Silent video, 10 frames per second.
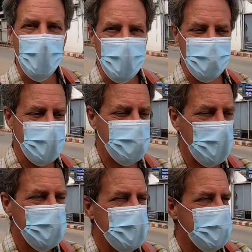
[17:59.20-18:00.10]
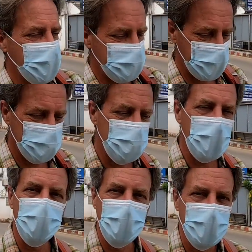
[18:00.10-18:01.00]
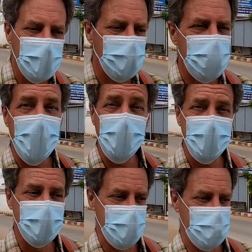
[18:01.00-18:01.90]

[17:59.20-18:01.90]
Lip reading: All the puppies have been properly petted